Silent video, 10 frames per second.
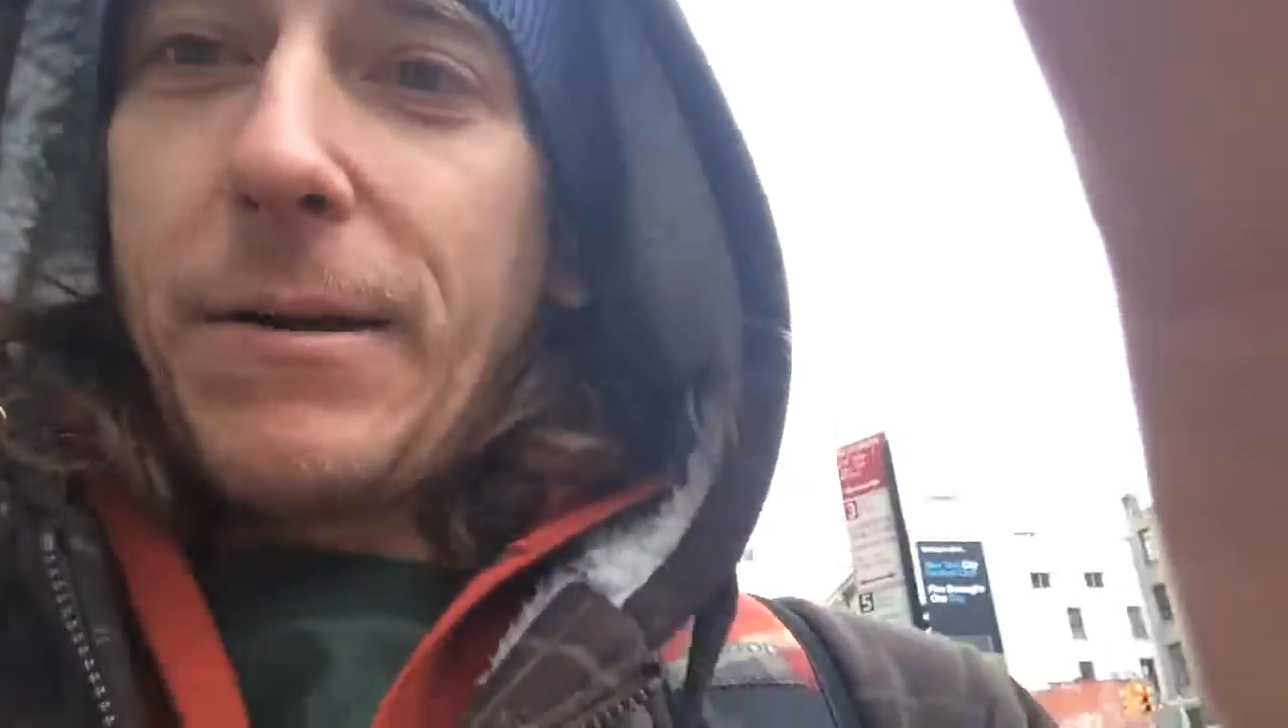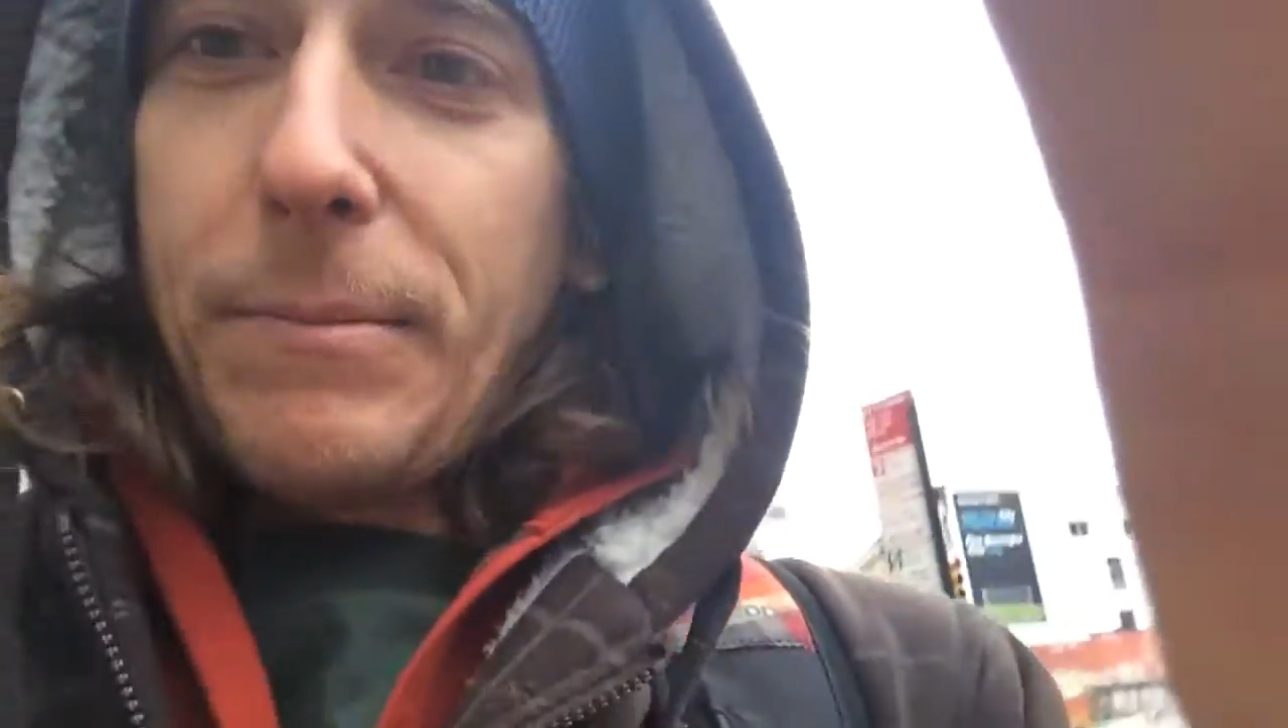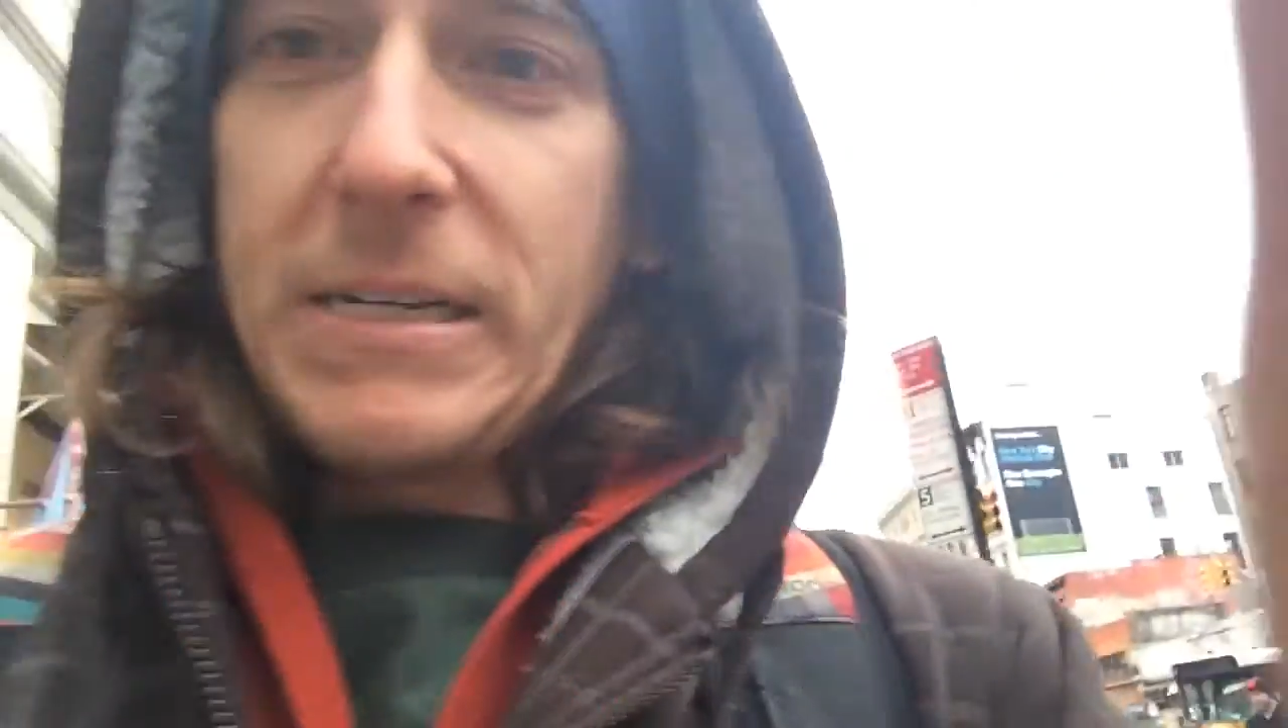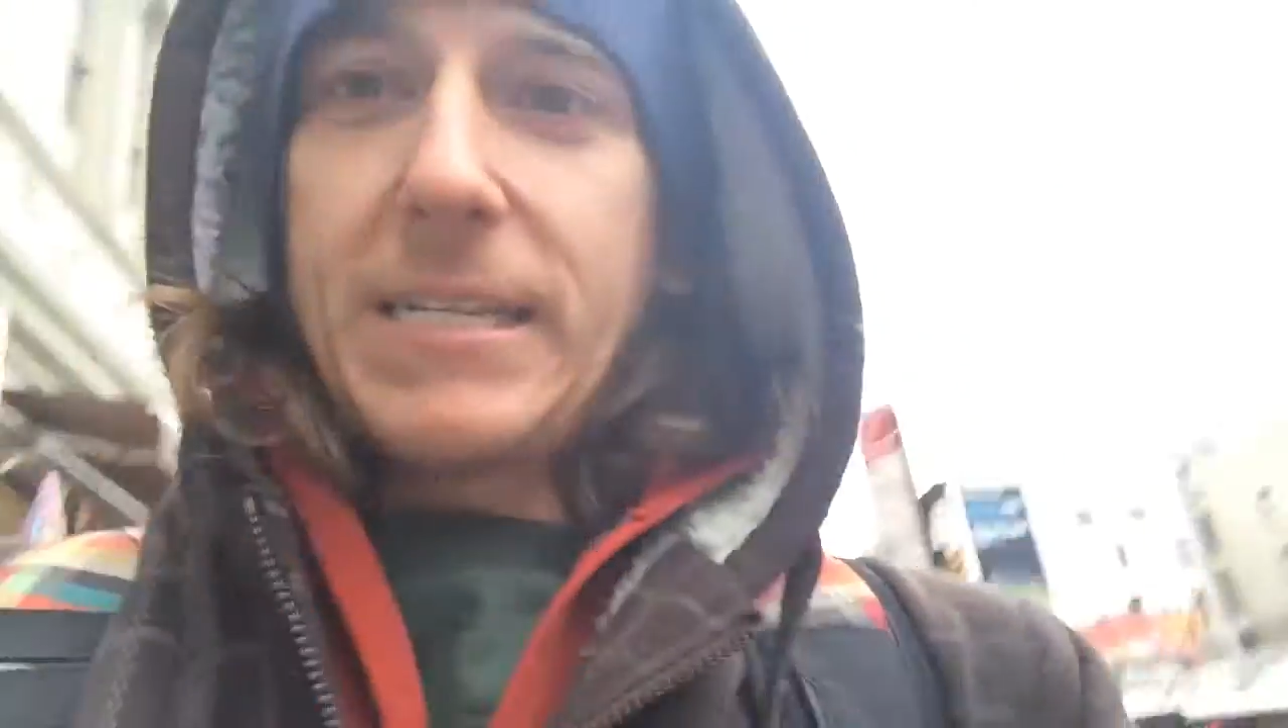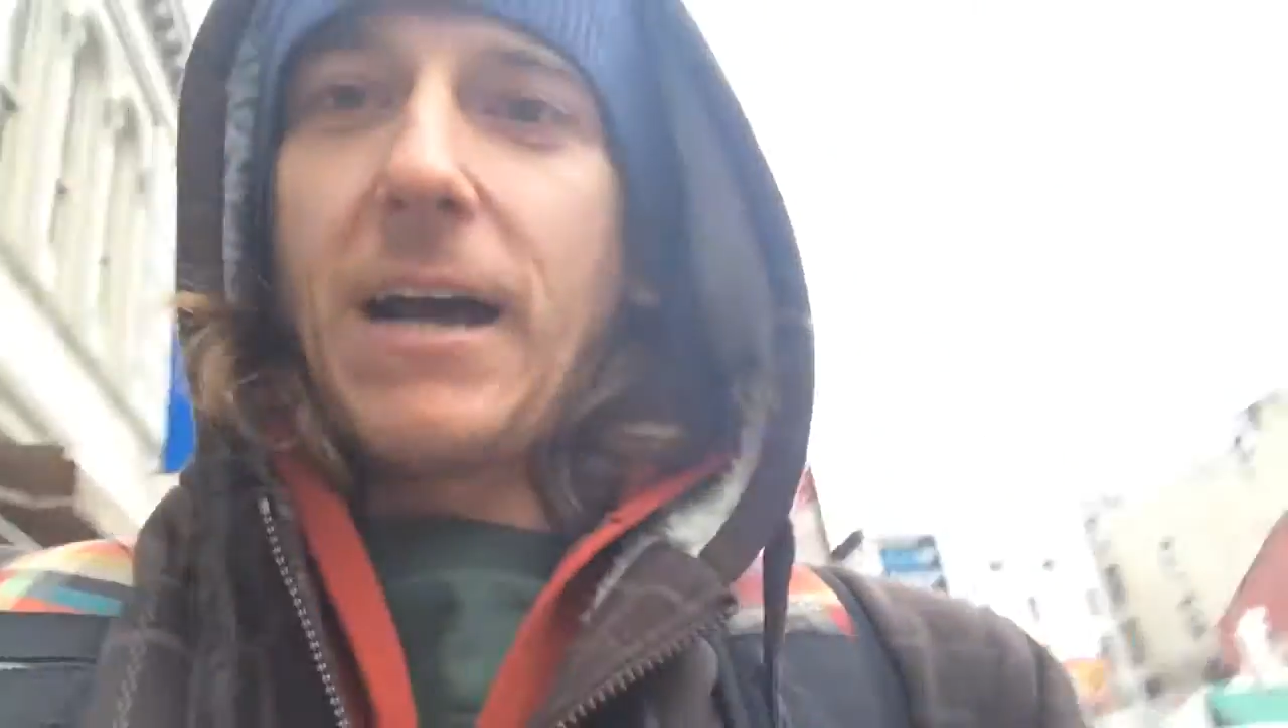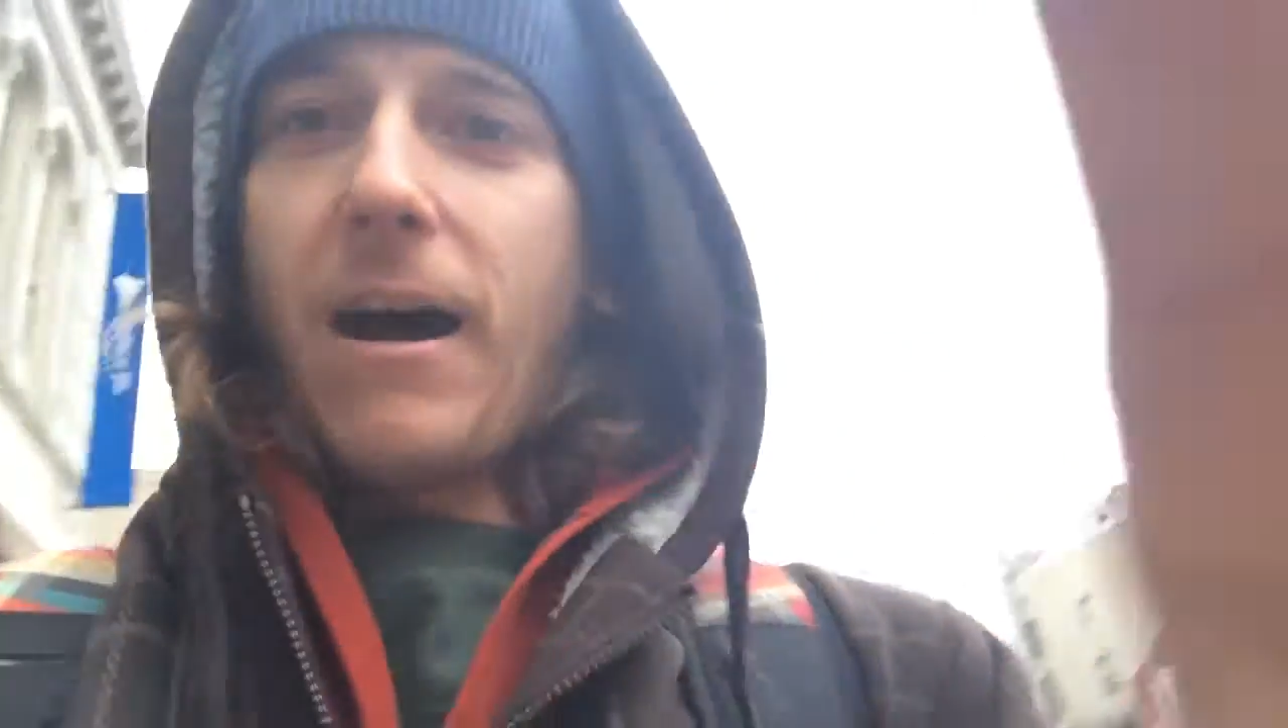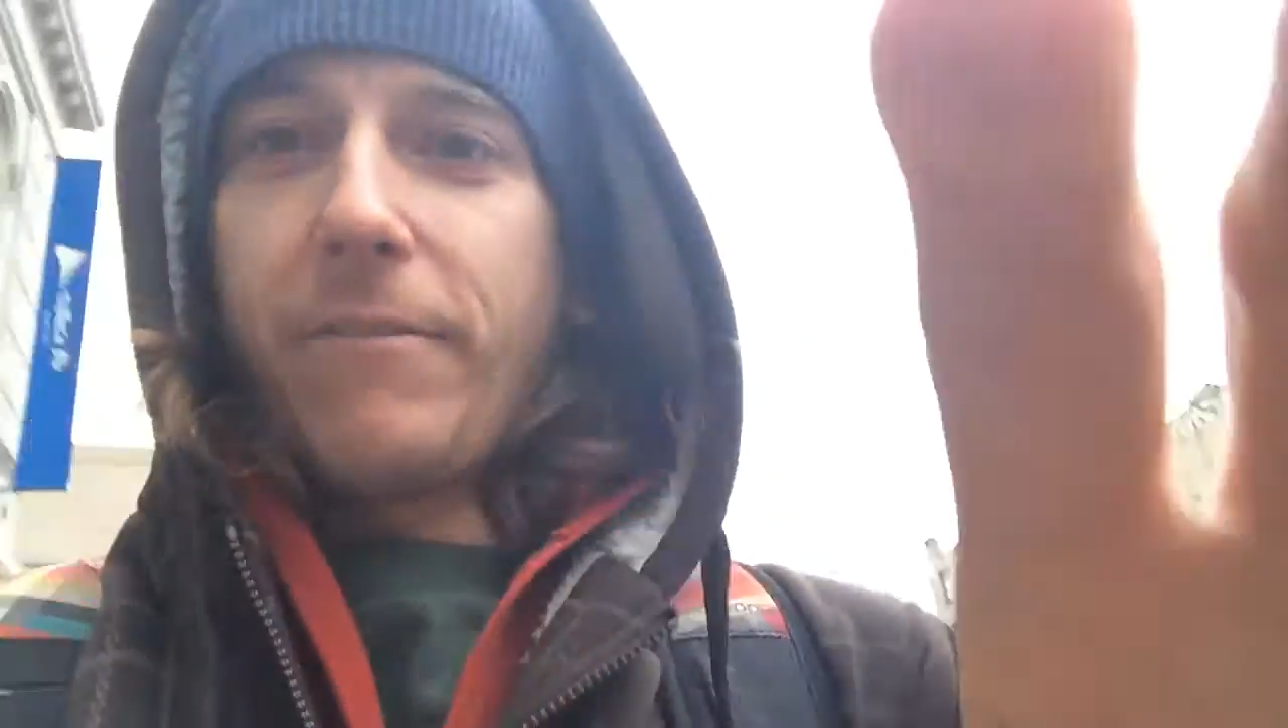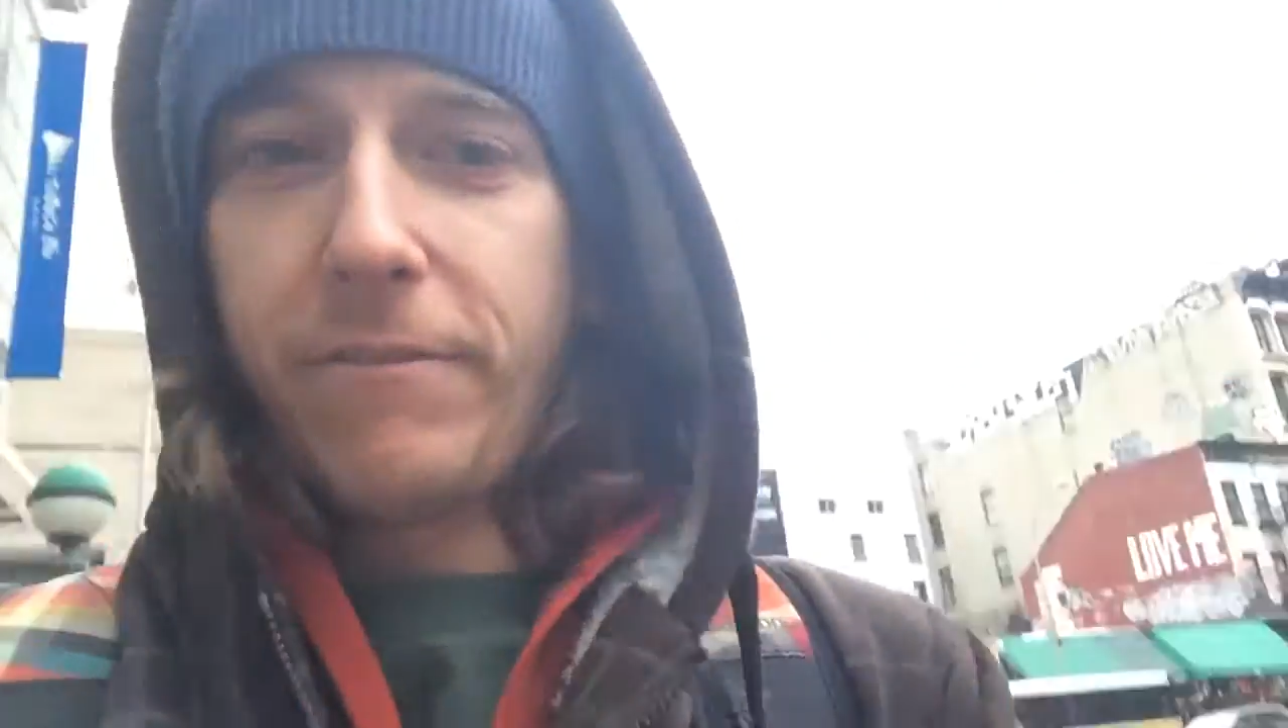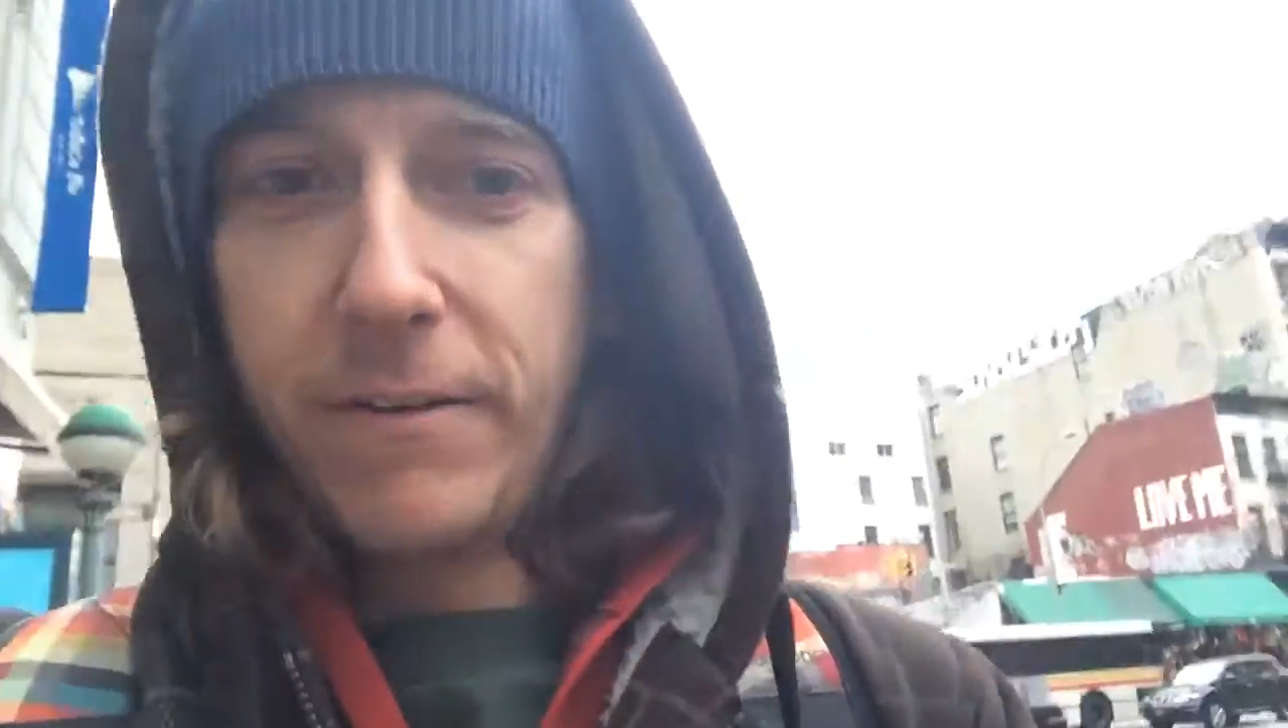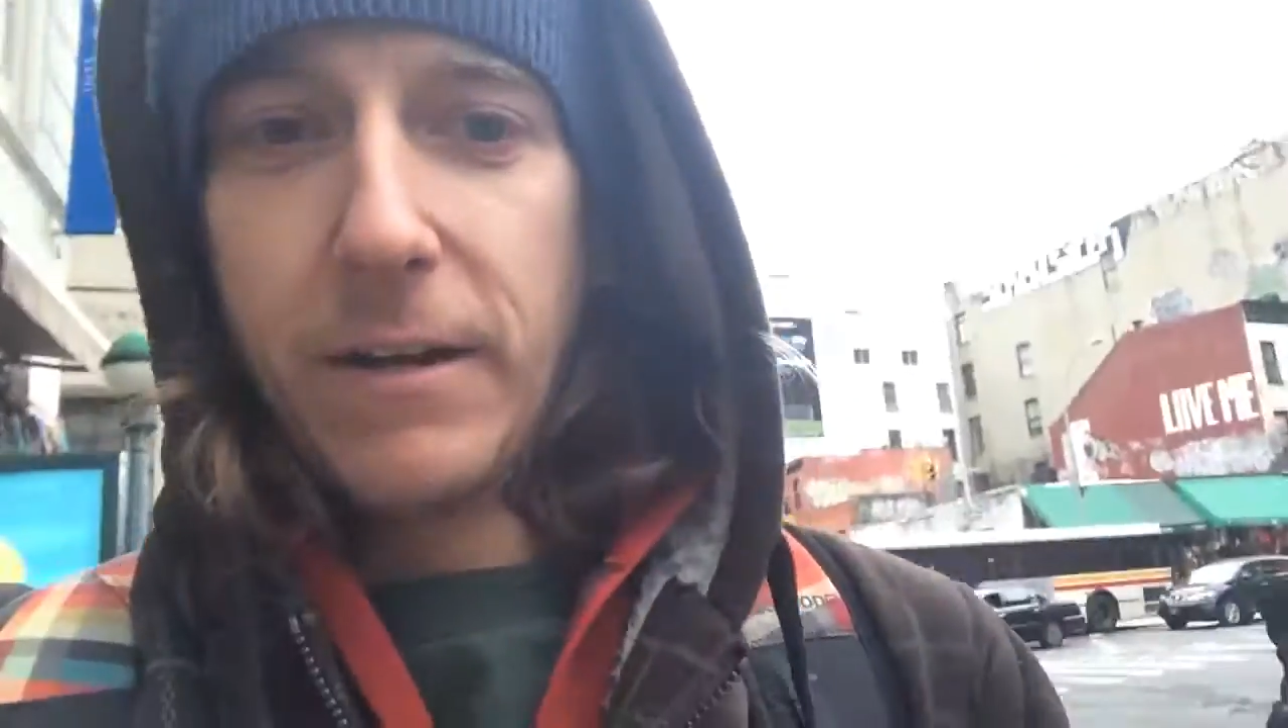up my
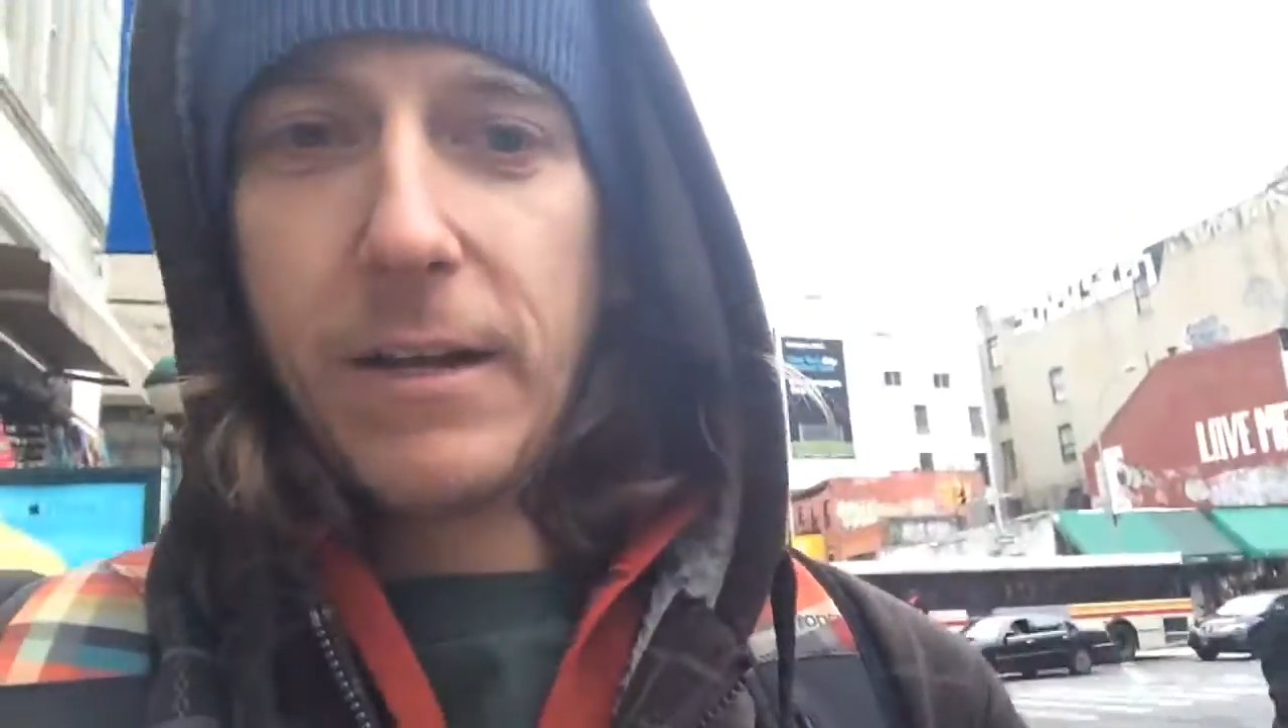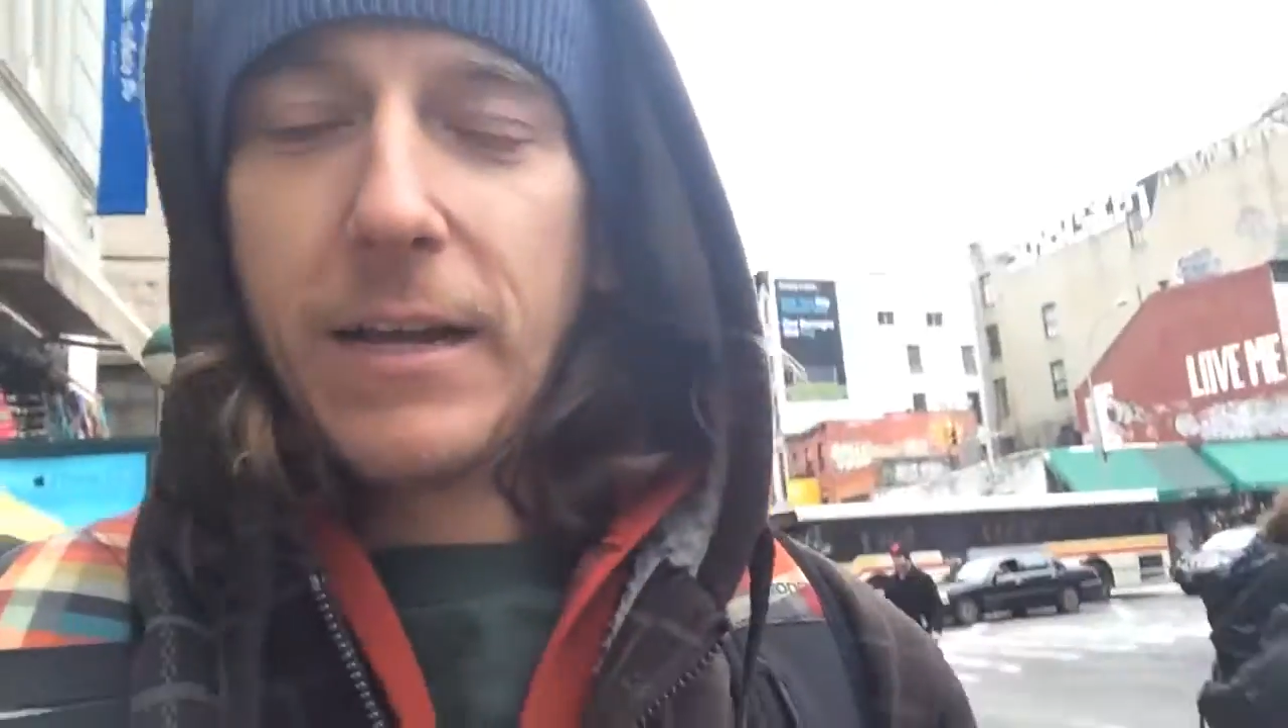stuff,